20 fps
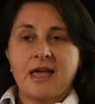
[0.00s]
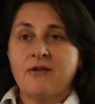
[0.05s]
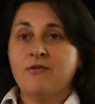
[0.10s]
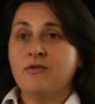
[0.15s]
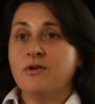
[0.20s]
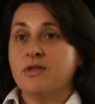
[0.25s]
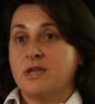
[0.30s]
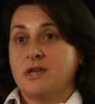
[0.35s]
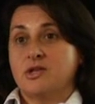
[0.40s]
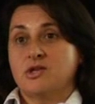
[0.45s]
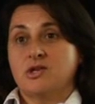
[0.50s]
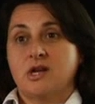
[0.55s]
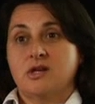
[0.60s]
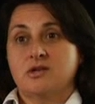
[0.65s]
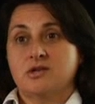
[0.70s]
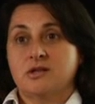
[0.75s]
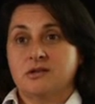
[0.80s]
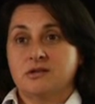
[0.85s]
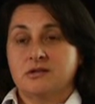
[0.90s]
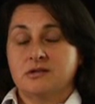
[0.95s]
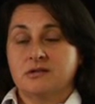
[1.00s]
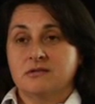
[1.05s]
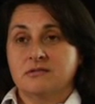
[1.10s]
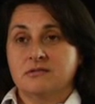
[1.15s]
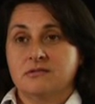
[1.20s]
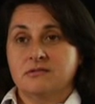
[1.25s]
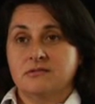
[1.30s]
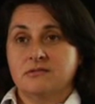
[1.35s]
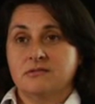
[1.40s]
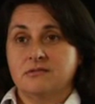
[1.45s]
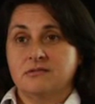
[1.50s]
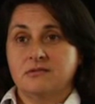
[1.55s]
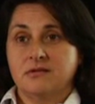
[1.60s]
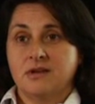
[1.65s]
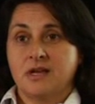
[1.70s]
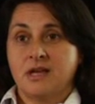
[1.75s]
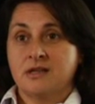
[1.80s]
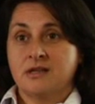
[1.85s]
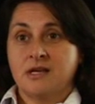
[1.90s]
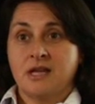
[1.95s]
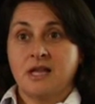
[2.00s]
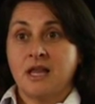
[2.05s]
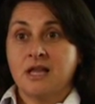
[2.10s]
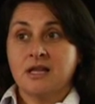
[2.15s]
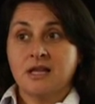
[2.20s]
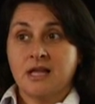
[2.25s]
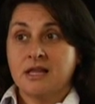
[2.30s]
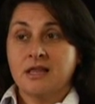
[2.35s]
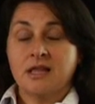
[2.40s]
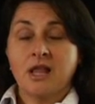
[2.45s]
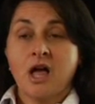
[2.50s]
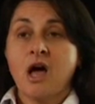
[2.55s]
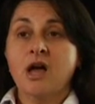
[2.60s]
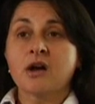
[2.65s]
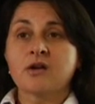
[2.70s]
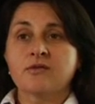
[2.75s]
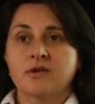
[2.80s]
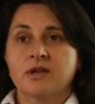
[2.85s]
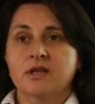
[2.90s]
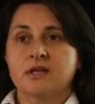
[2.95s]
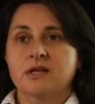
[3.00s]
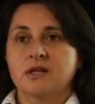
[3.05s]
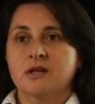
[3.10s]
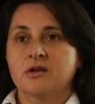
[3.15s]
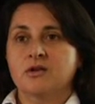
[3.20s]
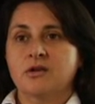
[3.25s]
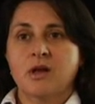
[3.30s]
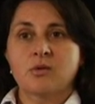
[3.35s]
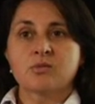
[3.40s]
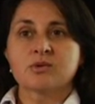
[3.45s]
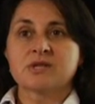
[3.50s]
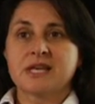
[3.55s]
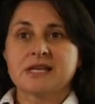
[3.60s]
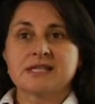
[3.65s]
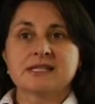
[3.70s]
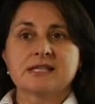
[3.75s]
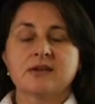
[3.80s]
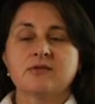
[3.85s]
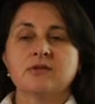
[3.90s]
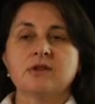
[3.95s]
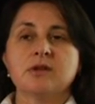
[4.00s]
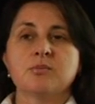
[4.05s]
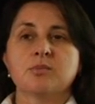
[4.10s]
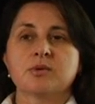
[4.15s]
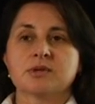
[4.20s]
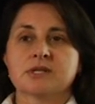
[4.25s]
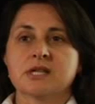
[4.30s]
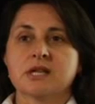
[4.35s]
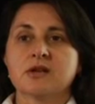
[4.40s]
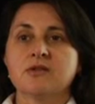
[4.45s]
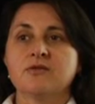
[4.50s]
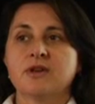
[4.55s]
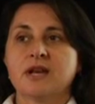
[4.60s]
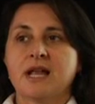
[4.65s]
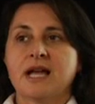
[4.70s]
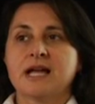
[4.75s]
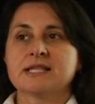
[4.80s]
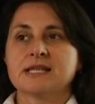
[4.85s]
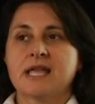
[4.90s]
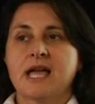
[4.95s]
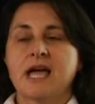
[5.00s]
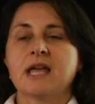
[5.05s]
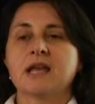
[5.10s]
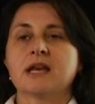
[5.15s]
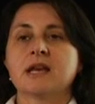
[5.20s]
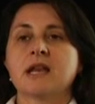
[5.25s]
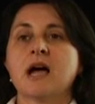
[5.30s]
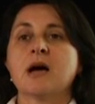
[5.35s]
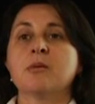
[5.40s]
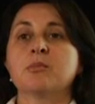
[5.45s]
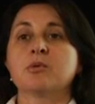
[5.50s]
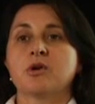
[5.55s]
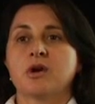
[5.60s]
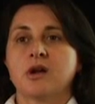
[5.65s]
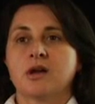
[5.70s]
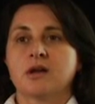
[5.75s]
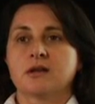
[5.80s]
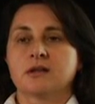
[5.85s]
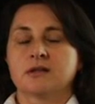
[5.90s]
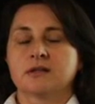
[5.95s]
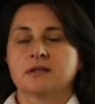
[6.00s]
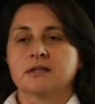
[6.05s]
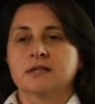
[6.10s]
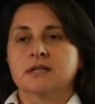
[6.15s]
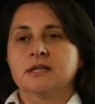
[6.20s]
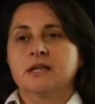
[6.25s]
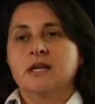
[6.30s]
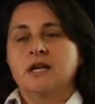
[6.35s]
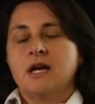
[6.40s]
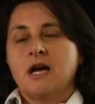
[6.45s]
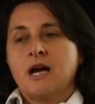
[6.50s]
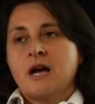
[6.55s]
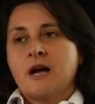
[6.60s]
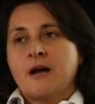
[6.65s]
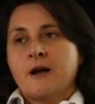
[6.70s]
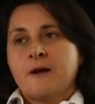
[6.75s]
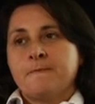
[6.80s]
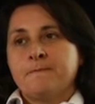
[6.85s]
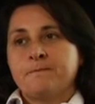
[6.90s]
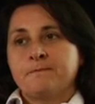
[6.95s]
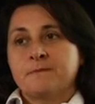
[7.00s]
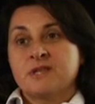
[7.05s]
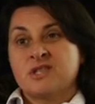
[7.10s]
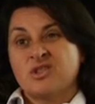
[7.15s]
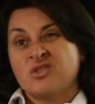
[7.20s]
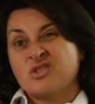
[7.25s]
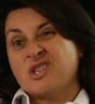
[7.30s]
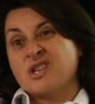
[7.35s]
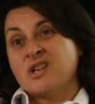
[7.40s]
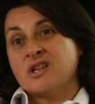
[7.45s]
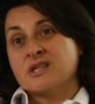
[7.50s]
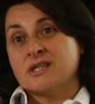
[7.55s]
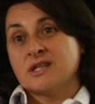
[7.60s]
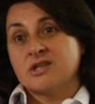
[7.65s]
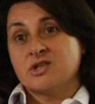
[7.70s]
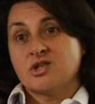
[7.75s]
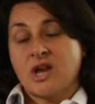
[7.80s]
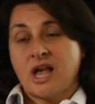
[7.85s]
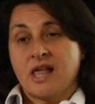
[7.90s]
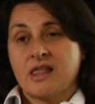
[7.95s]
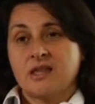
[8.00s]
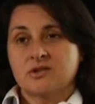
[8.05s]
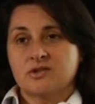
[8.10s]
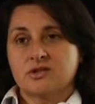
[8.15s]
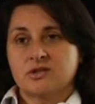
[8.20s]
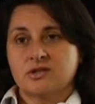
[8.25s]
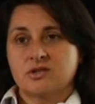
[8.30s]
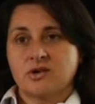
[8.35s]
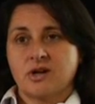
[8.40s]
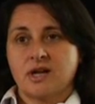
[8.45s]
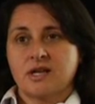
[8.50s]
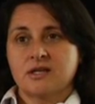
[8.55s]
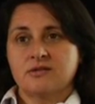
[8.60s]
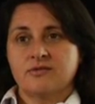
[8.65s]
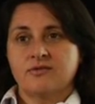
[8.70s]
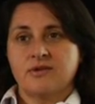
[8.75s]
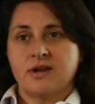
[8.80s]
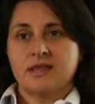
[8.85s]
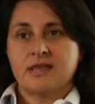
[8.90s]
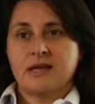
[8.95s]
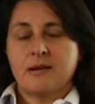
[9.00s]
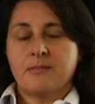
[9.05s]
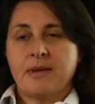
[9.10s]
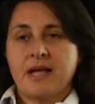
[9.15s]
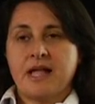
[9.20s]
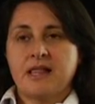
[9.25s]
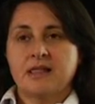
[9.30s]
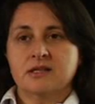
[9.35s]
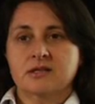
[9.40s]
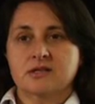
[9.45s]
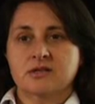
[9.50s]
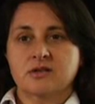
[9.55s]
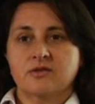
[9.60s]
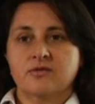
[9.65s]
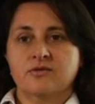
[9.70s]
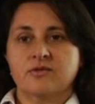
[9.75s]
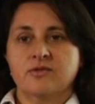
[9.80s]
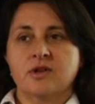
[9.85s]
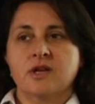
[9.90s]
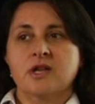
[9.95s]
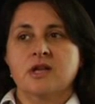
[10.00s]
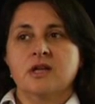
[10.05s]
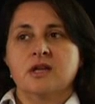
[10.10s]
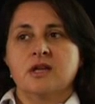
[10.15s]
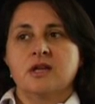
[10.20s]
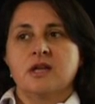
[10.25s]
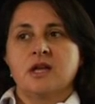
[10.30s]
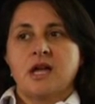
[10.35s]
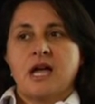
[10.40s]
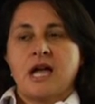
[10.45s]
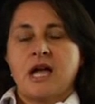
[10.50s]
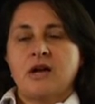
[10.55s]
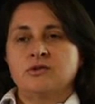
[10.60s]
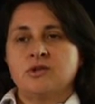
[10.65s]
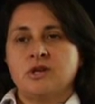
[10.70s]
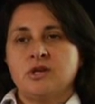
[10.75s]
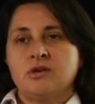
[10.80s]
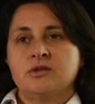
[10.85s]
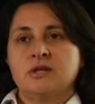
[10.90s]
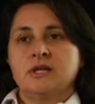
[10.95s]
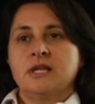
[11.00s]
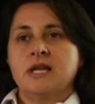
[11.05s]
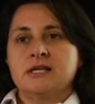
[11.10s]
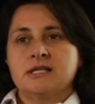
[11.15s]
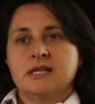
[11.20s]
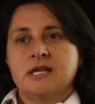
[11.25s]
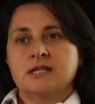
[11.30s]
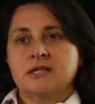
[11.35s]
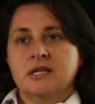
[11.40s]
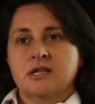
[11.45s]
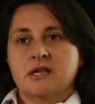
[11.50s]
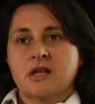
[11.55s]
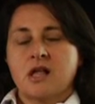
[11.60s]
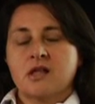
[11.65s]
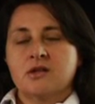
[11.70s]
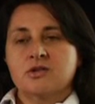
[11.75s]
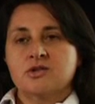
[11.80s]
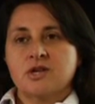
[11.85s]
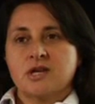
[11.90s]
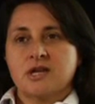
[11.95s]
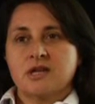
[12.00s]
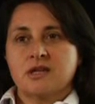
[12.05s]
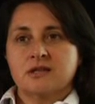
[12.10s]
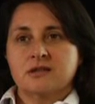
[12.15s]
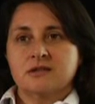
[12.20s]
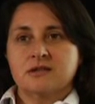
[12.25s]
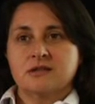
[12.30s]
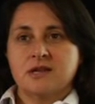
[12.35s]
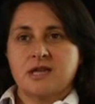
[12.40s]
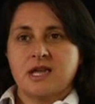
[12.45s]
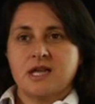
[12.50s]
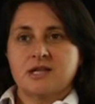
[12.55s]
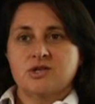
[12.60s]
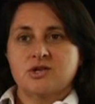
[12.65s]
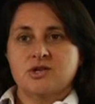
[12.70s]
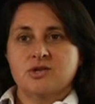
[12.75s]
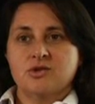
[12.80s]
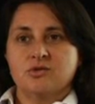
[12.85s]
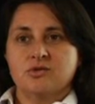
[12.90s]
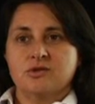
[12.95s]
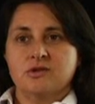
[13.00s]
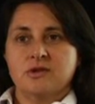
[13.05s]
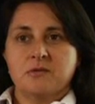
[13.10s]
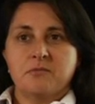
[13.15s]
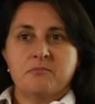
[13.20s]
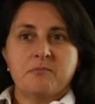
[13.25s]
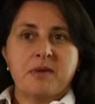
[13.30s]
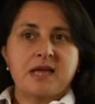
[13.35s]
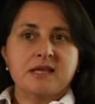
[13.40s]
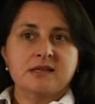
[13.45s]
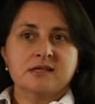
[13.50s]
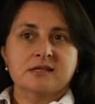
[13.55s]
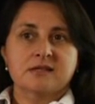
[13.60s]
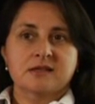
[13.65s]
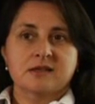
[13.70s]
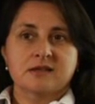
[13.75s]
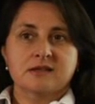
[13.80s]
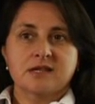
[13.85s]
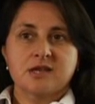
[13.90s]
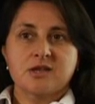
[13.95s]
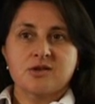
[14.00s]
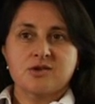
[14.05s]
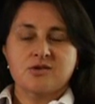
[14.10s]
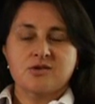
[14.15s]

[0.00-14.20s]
everything changes. It, a, a, lot of it, you know, I would say 70% of it has had an upgrade. Um, so it's a constant challenge in trying to find that balance of how to utilize that technology to get you to the best that